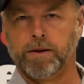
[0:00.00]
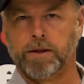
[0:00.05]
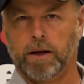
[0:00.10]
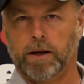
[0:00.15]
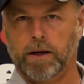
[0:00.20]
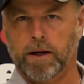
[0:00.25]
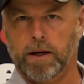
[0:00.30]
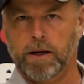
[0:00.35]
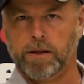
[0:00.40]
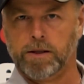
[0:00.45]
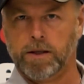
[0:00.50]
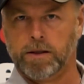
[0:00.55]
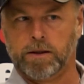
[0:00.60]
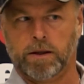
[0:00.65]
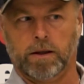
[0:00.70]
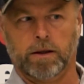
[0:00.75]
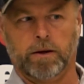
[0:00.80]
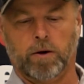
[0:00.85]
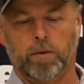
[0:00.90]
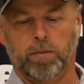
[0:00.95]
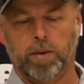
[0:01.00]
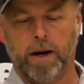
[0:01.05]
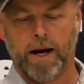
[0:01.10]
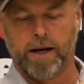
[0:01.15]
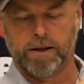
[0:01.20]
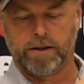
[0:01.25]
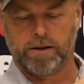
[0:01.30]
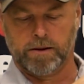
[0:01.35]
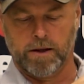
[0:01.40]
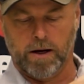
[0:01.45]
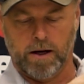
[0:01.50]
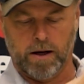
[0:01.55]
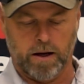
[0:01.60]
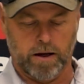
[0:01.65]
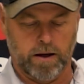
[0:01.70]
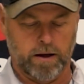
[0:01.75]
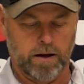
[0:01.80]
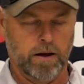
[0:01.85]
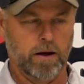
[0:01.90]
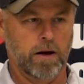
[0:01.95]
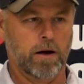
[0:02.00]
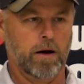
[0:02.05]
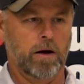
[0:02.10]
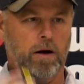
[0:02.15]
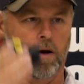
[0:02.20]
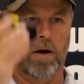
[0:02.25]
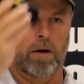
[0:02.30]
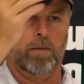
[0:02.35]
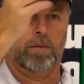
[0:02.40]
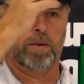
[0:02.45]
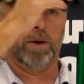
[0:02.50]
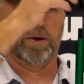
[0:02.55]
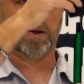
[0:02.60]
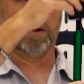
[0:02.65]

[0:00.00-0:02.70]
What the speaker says: and get it just a little past snug, put